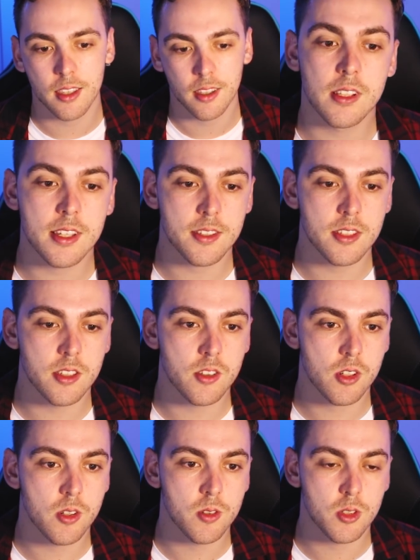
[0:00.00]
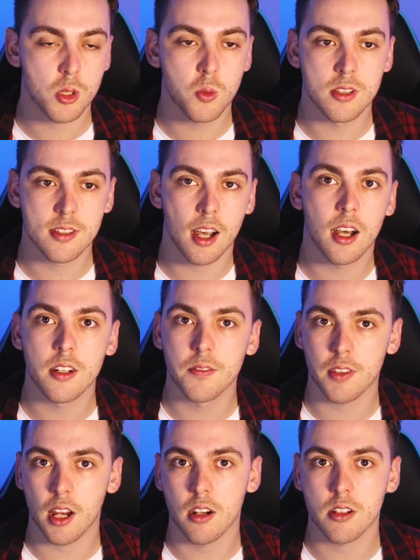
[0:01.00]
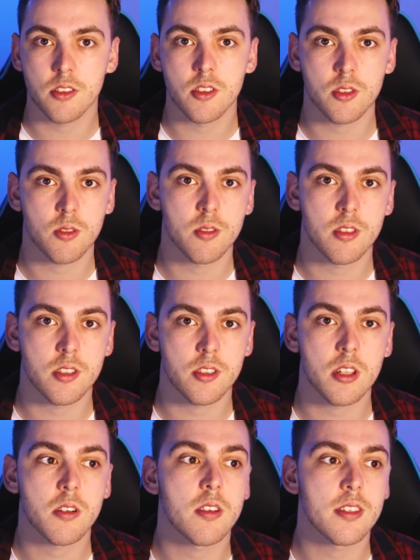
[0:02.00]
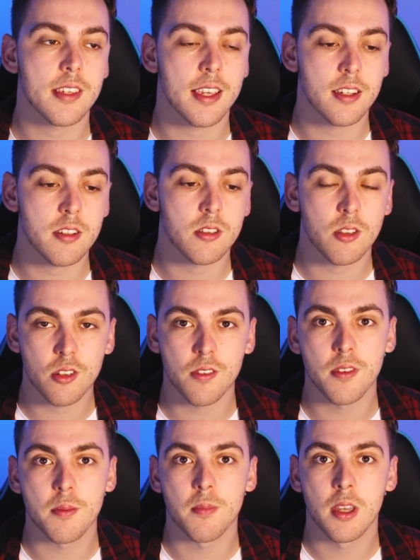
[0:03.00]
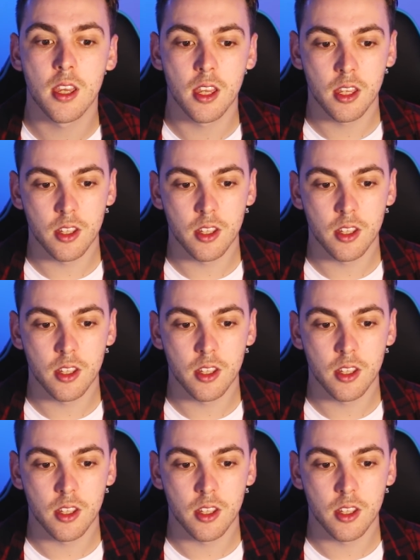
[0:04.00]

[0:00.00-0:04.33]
Felix is introduced to a ton of characters through this series, and a lot of them